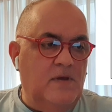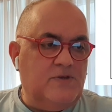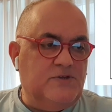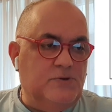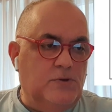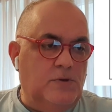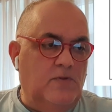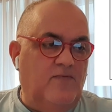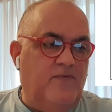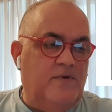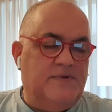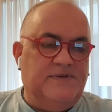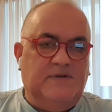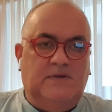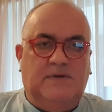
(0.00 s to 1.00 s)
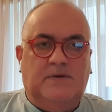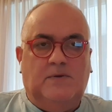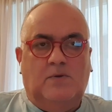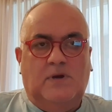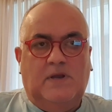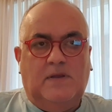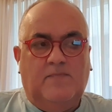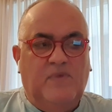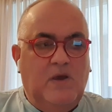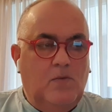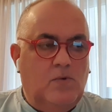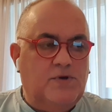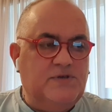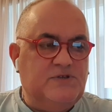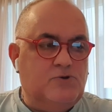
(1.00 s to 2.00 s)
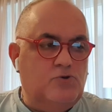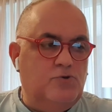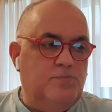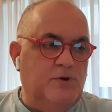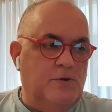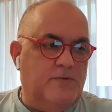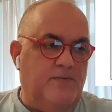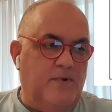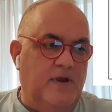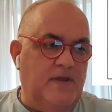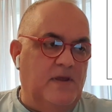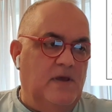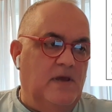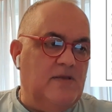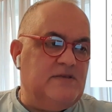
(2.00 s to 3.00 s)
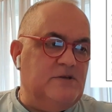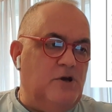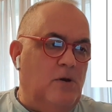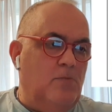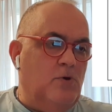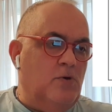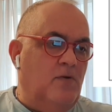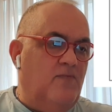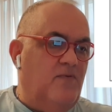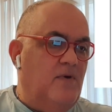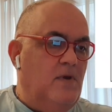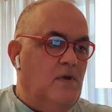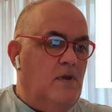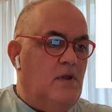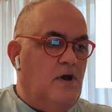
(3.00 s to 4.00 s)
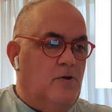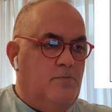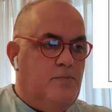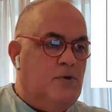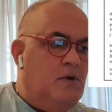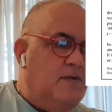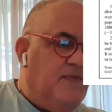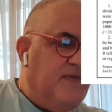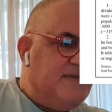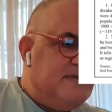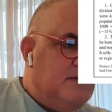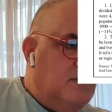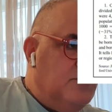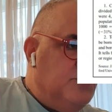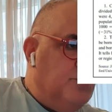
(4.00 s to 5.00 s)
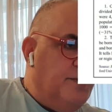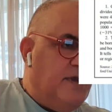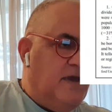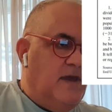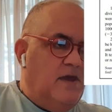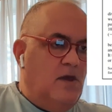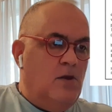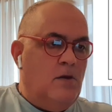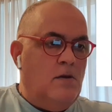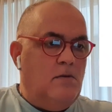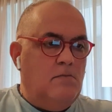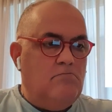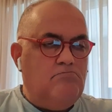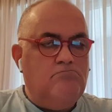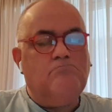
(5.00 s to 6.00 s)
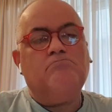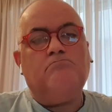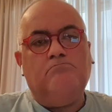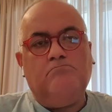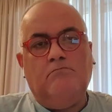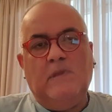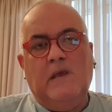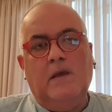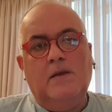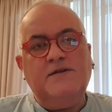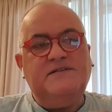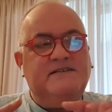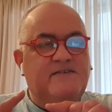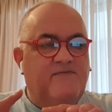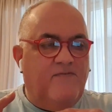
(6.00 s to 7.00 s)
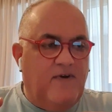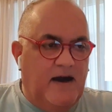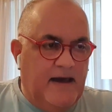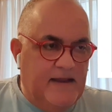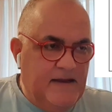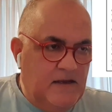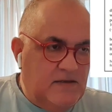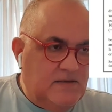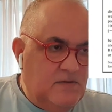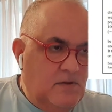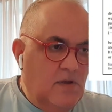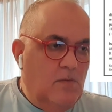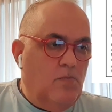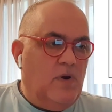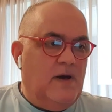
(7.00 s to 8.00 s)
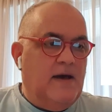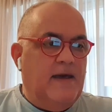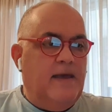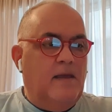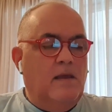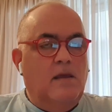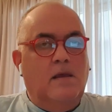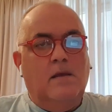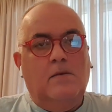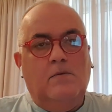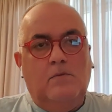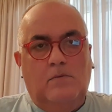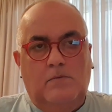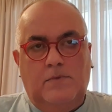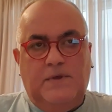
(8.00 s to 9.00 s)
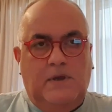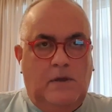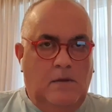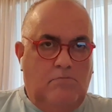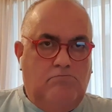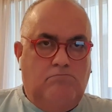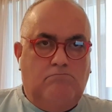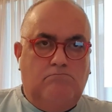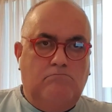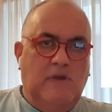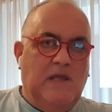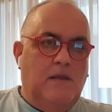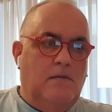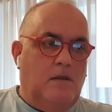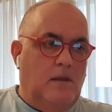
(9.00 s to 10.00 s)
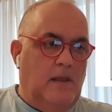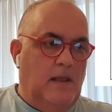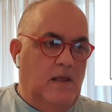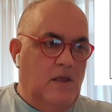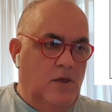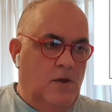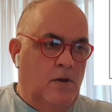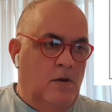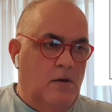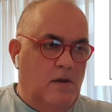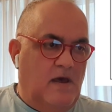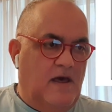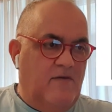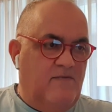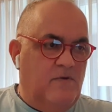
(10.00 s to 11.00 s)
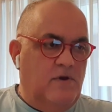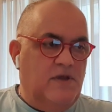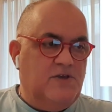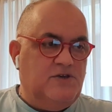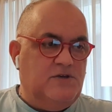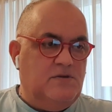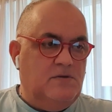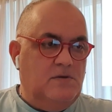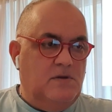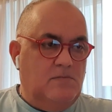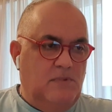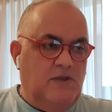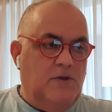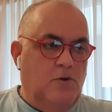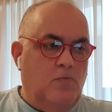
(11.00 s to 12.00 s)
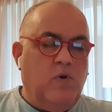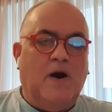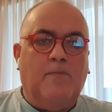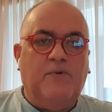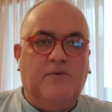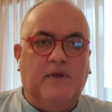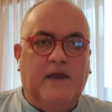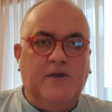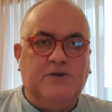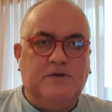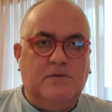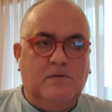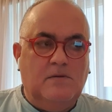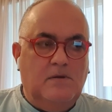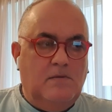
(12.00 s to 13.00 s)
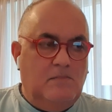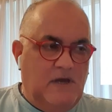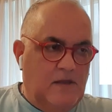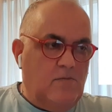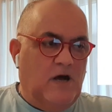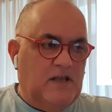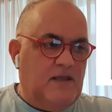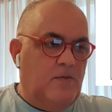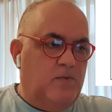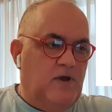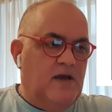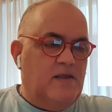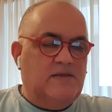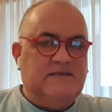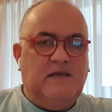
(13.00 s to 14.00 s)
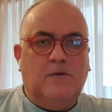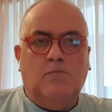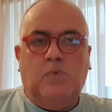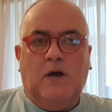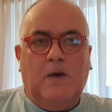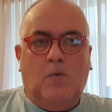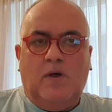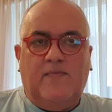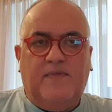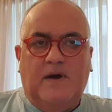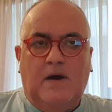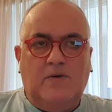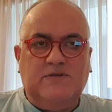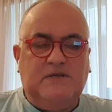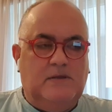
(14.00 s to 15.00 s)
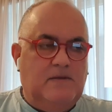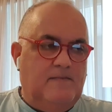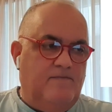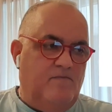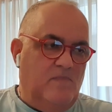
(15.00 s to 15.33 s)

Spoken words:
the total fertility rate. What is crude birth rate? It's a number of live births during a year divided by the mid-year average mid-year population and multiplied, say, by 1,000.